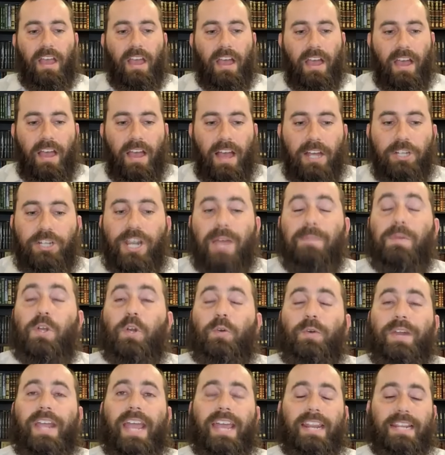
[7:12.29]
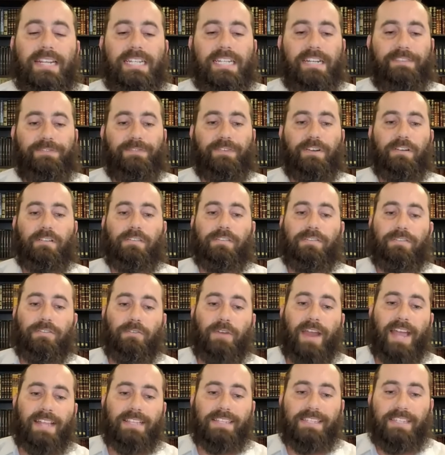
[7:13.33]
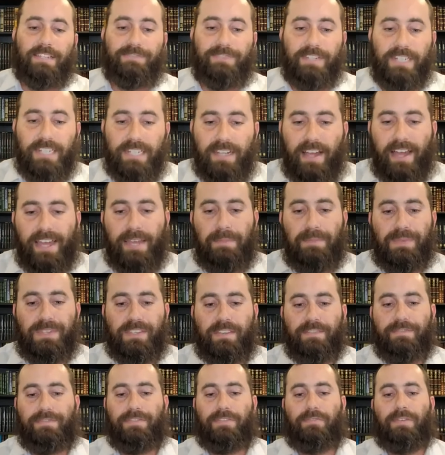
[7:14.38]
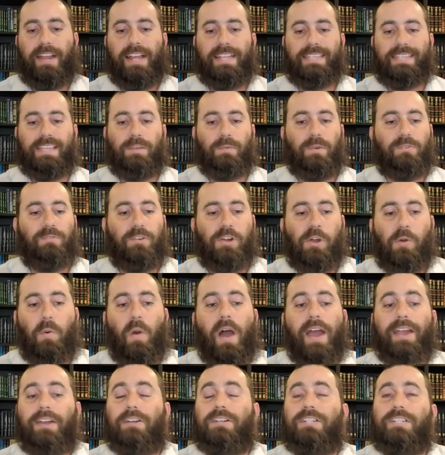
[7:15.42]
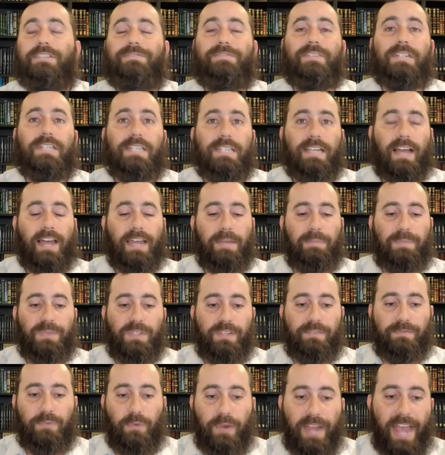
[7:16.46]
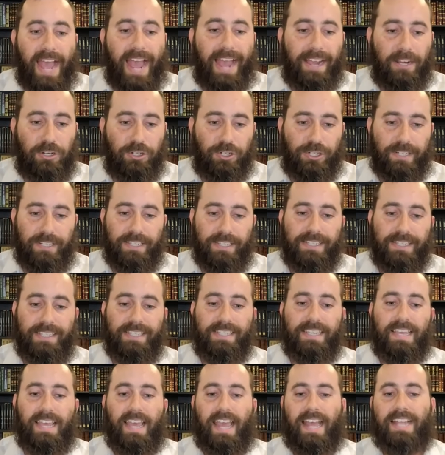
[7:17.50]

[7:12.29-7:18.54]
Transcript: Hashem created different threats, different types of threats that would require different types of reactions.